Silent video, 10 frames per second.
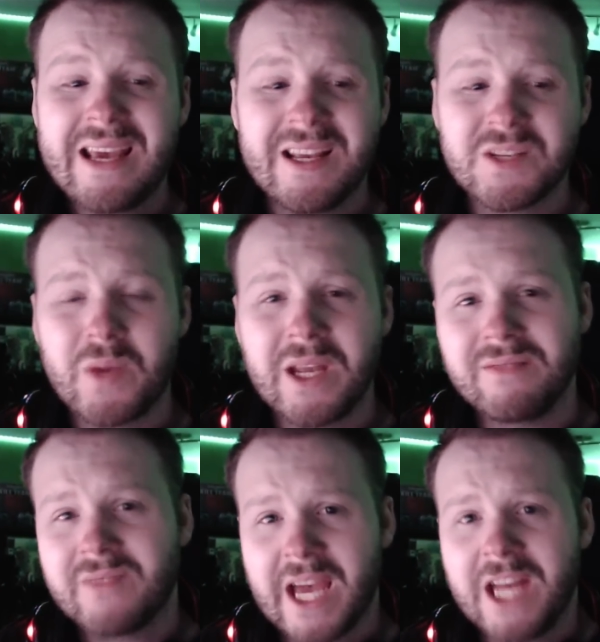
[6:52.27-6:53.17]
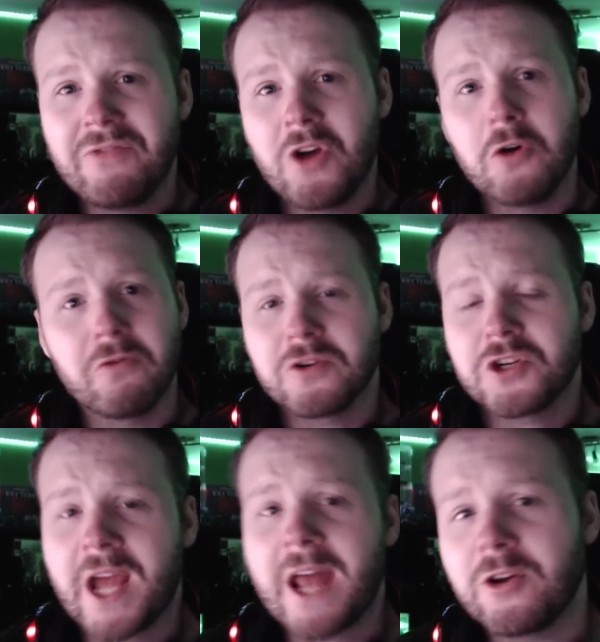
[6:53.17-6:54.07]
He's been kind of
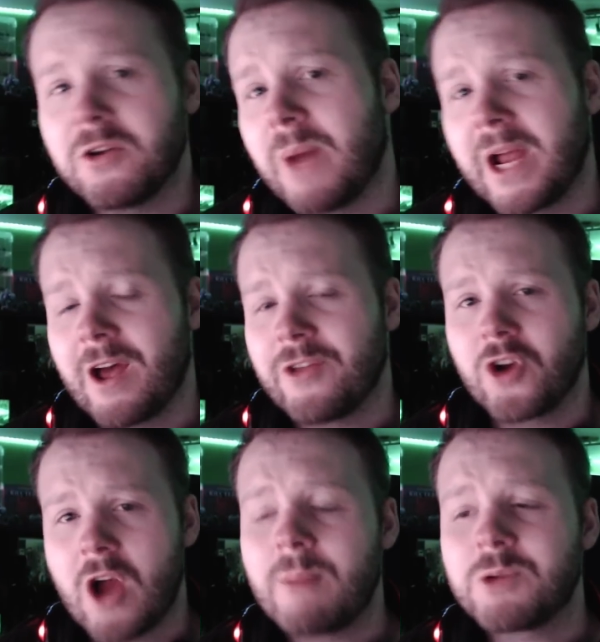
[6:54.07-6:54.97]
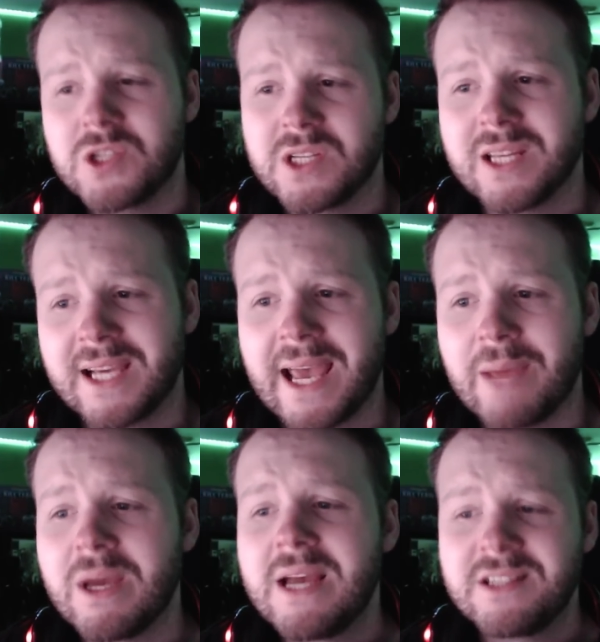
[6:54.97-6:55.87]
overshadowed by other options in the
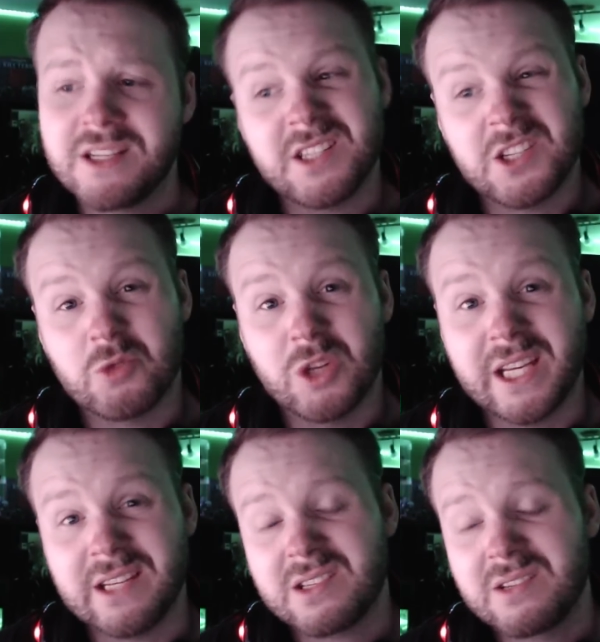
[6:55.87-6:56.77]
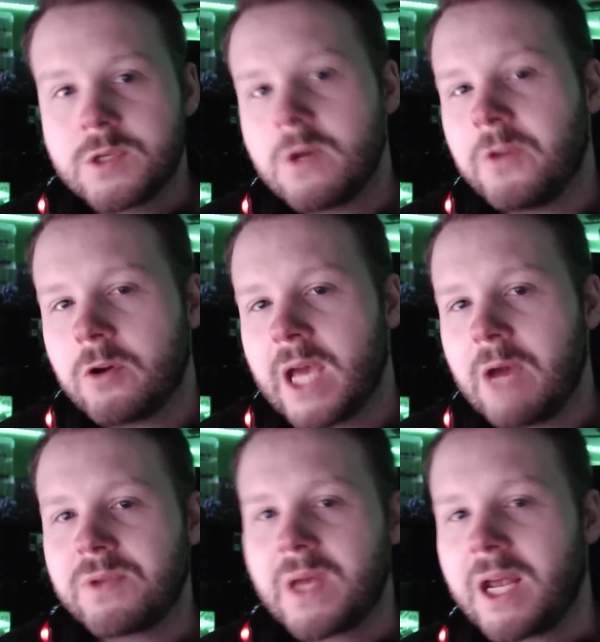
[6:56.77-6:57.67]
game since his release. So if you're
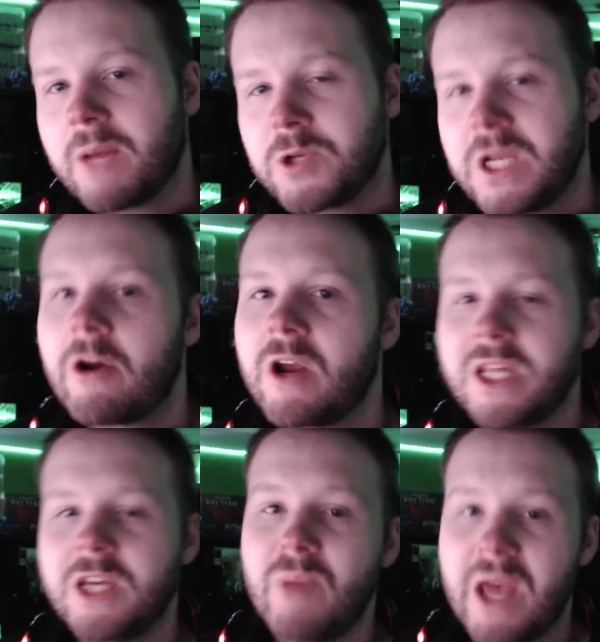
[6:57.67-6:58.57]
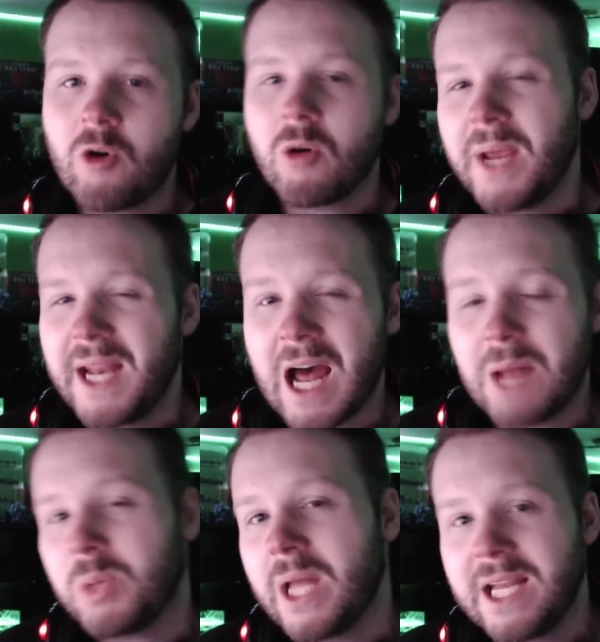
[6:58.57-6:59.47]
okay with getting a Mortarion that you may or may
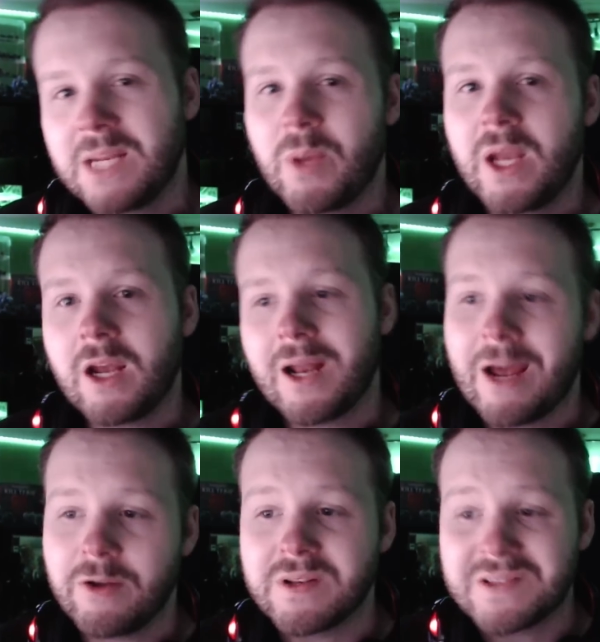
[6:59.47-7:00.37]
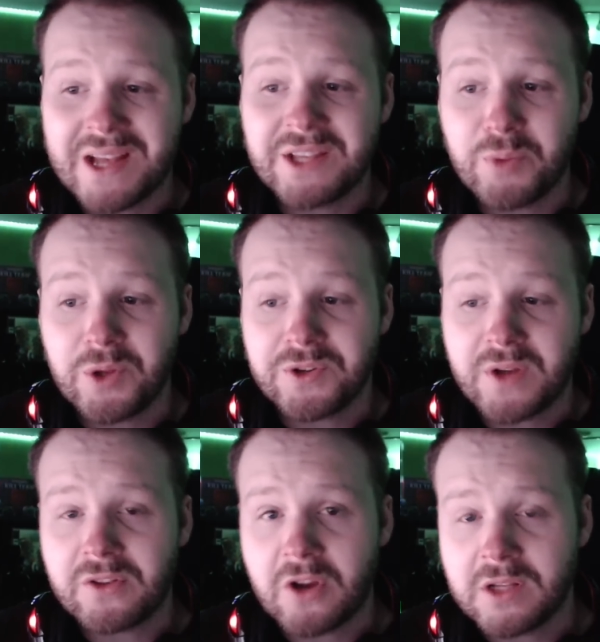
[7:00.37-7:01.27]
not play, depending on how you decide to build your
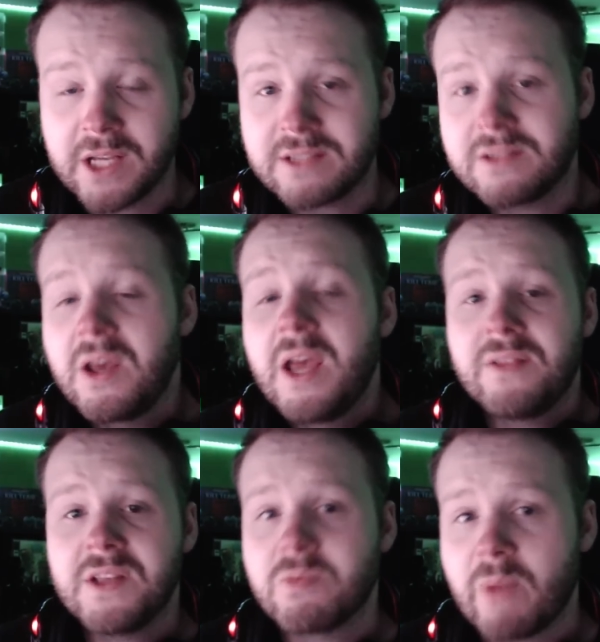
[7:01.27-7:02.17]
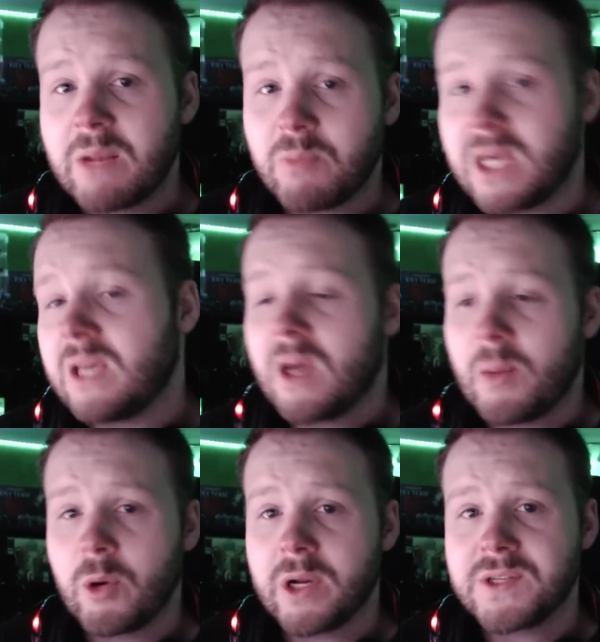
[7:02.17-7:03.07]
Death Guard list, this might be
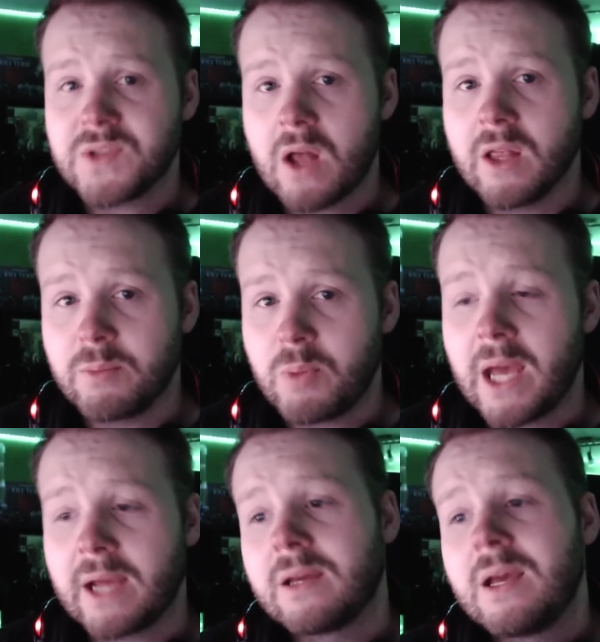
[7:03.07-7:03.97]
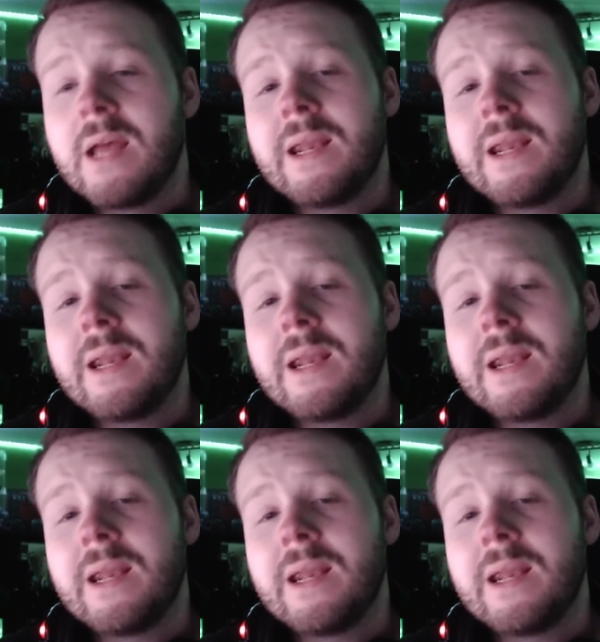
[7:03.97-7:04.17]
a pretty solid pick.